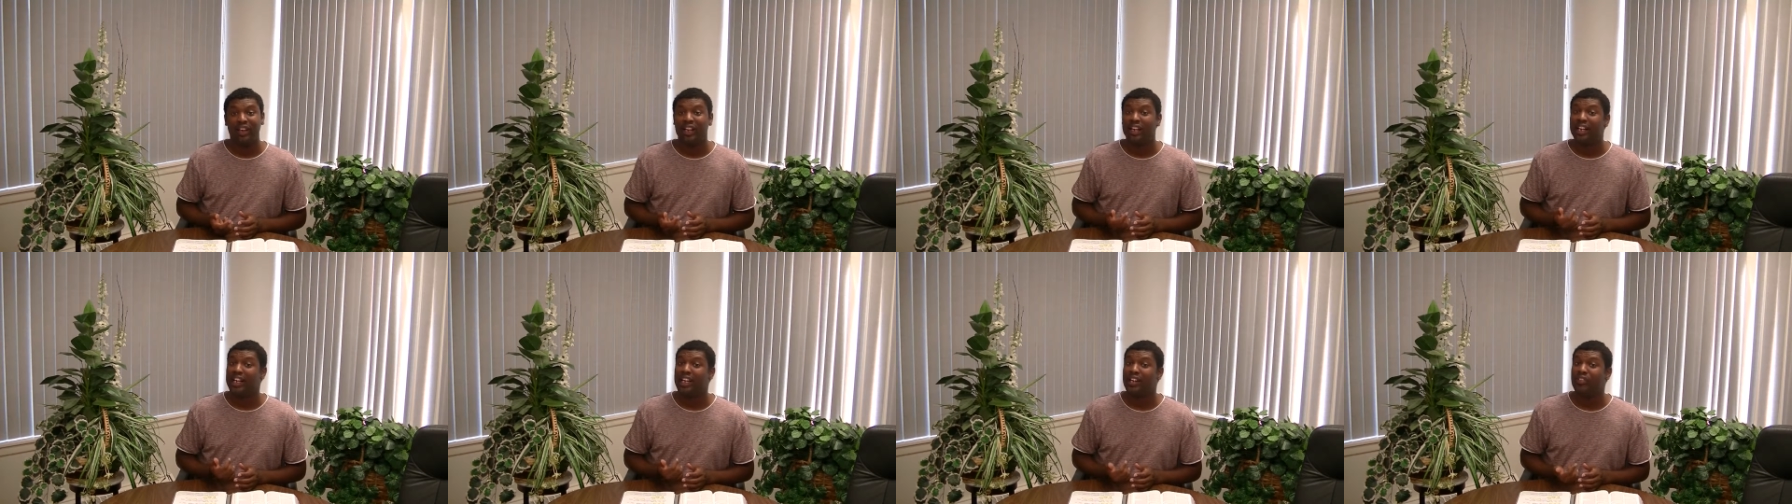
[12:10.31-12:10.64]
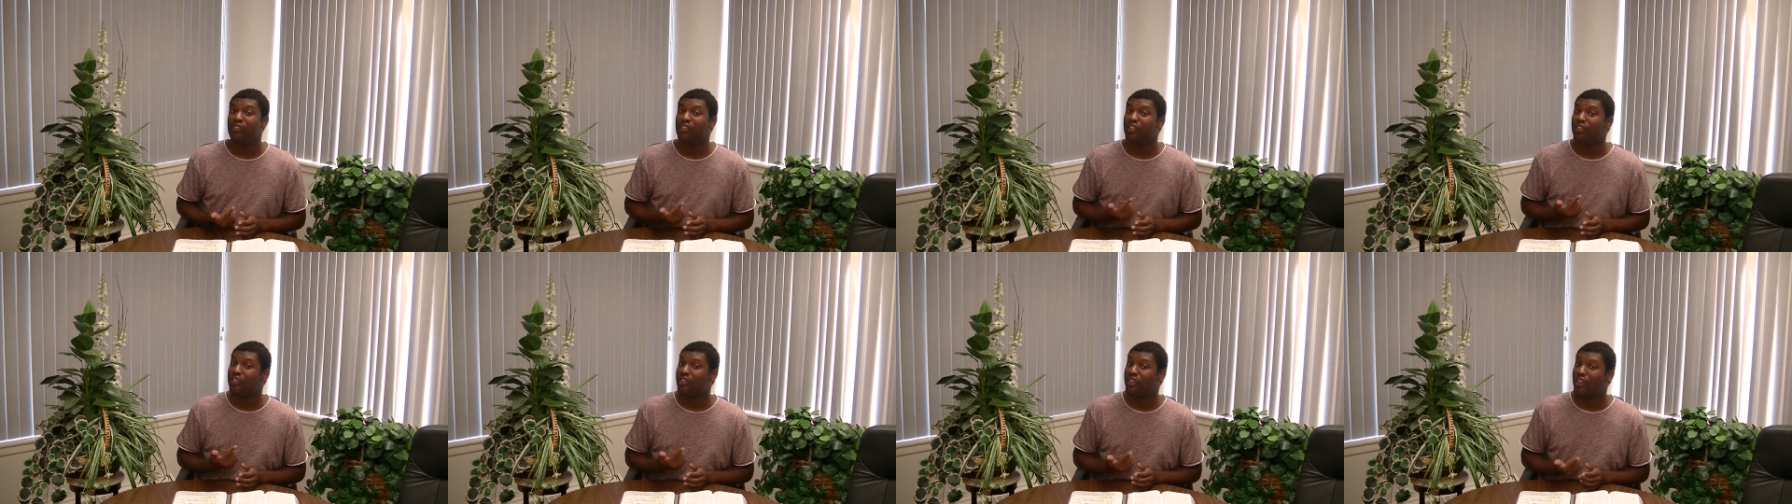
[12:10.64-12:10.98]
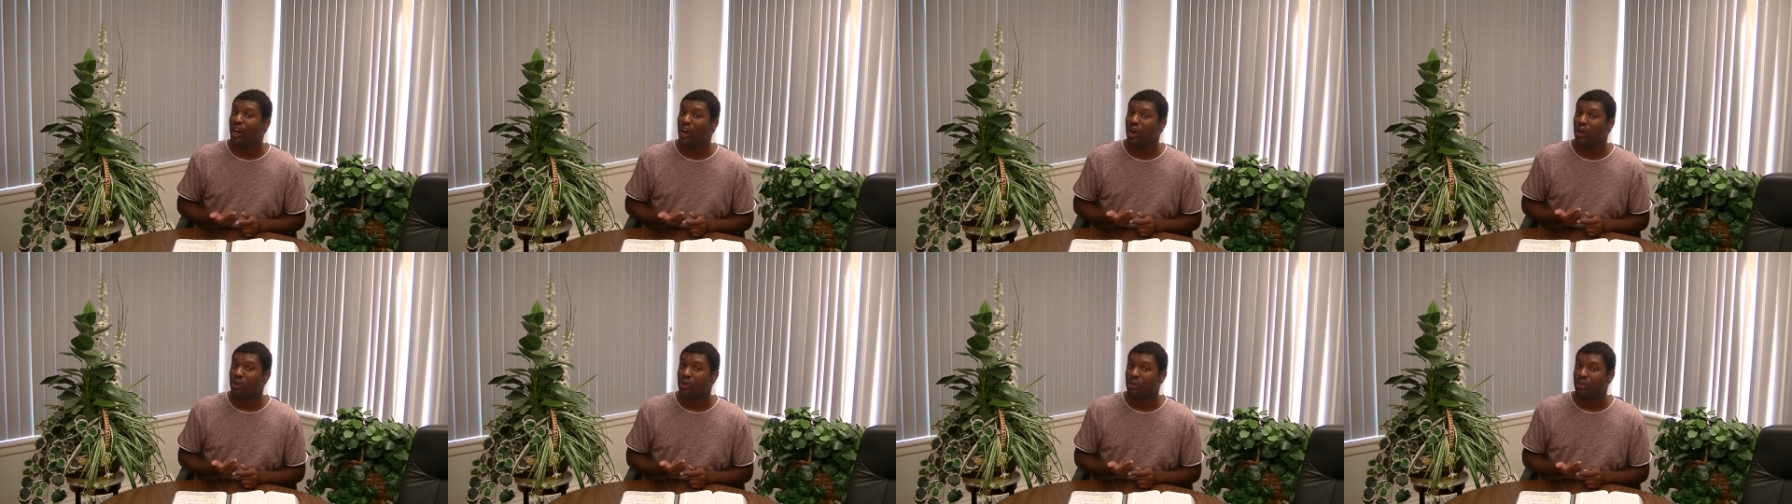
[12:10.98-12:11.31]
even
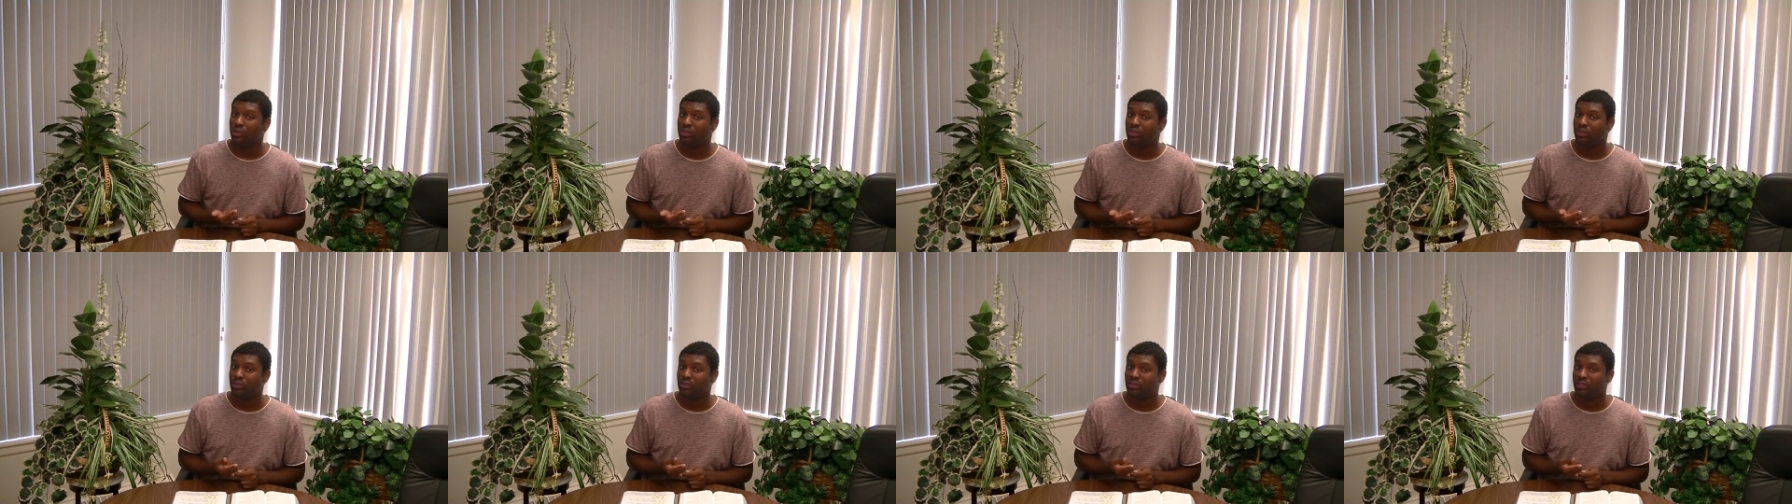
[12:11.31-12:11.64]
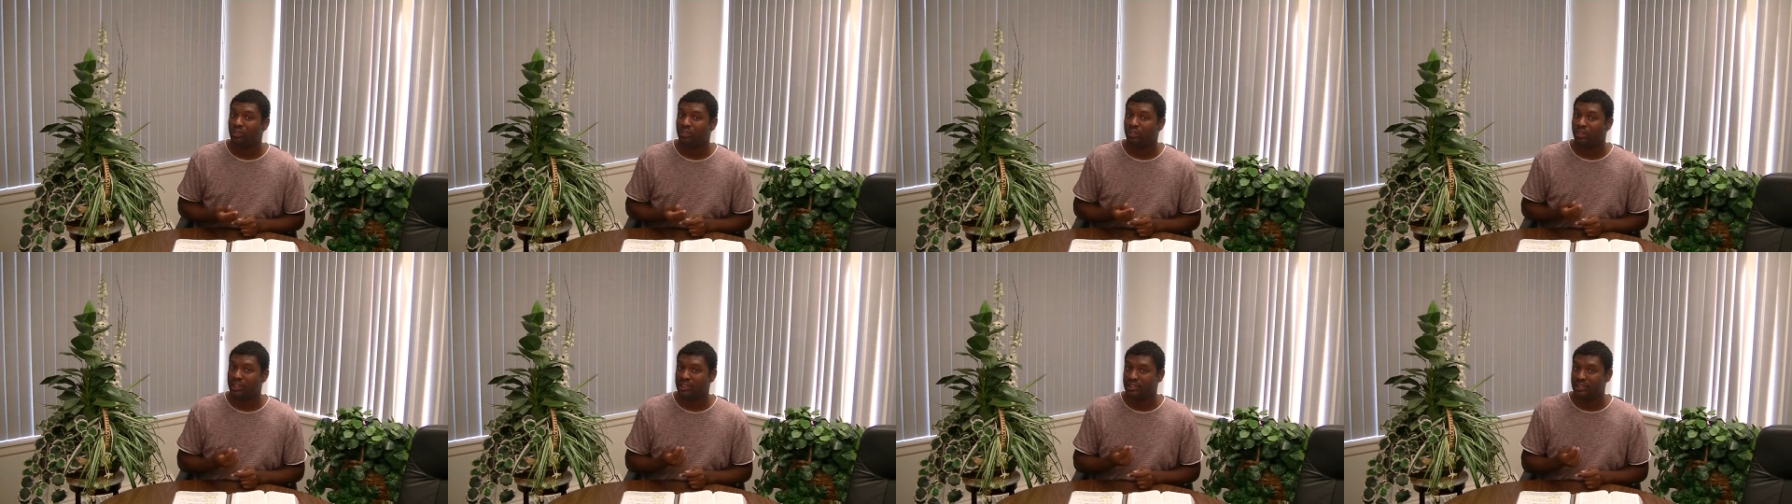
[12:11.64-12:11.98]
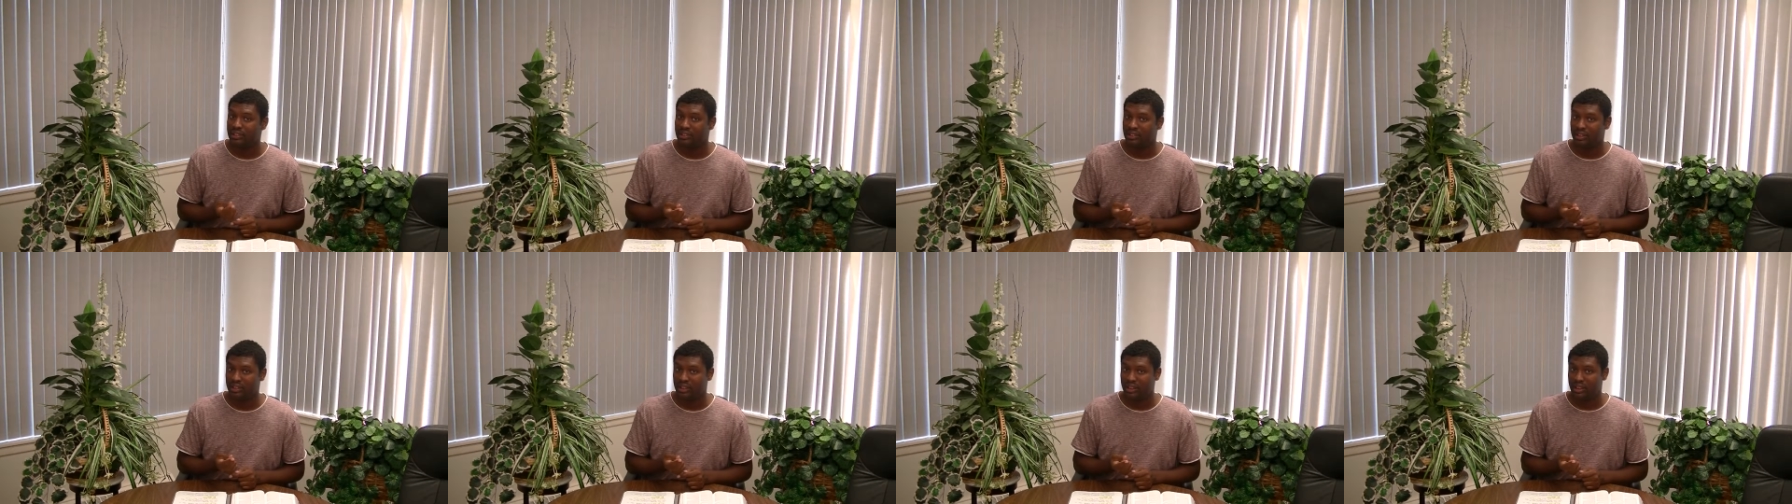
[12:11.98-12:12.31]
though,
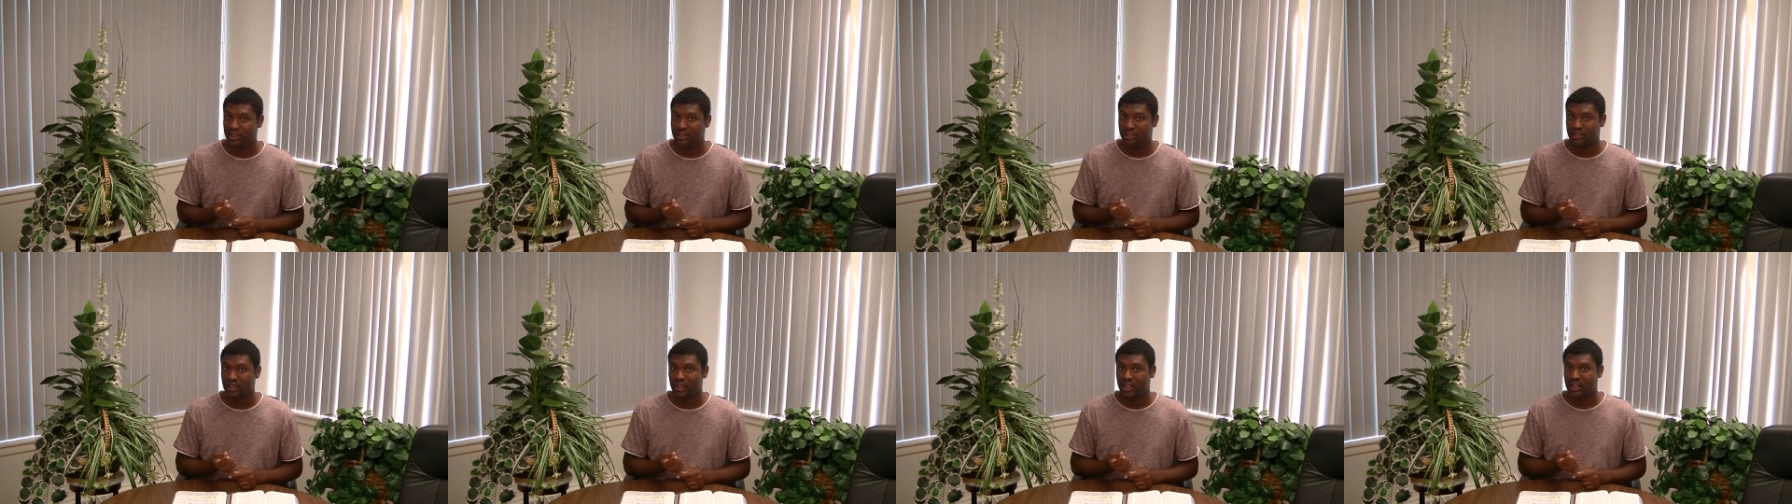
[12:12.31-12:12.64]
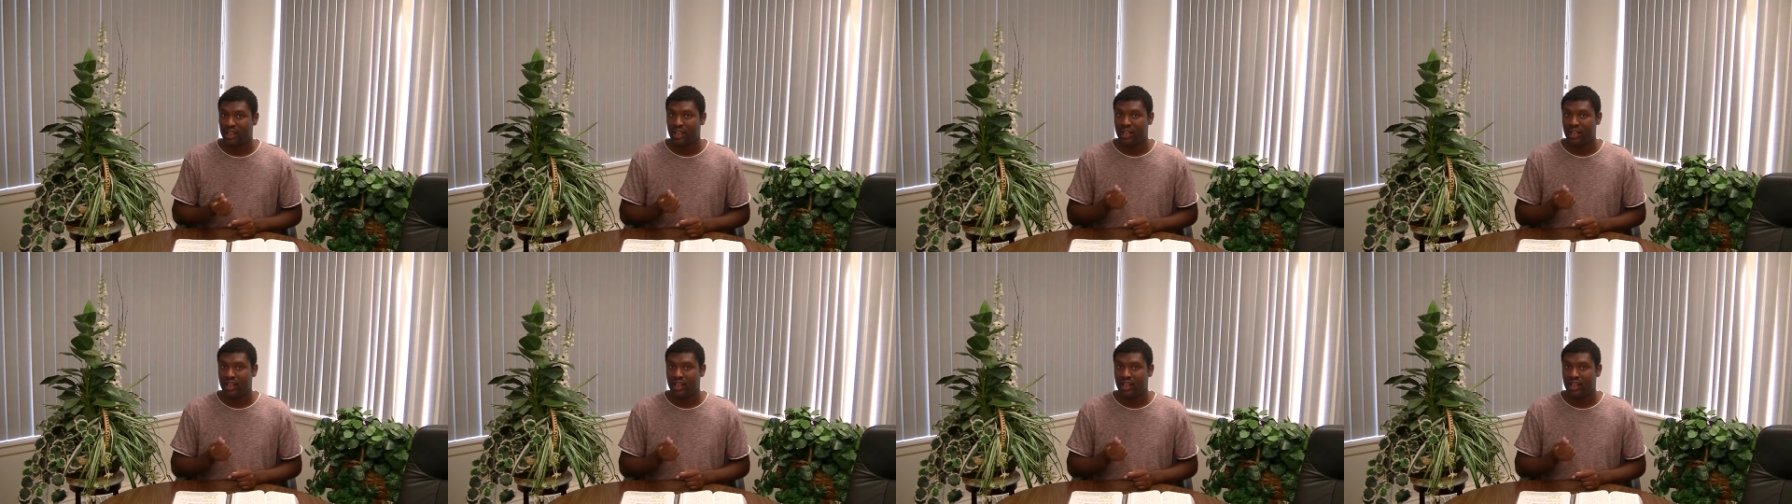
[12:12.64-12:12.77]
listen to this,